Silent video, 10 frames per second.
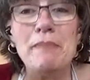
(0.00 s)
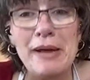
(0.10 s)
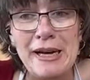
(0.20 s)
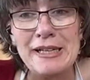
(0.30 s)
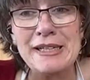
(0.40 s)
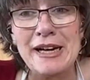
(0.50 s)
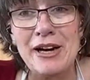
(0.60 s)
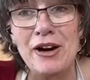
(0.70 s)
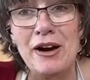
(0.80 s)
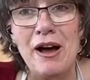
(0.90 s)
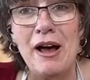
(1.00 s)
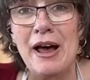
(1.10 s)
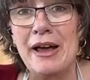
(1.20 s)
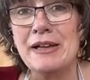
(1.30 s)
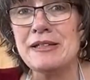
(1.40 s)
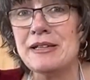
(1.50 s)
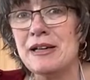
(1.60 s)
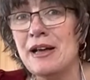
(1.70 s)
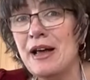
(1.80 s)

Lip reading: minutes here, guys.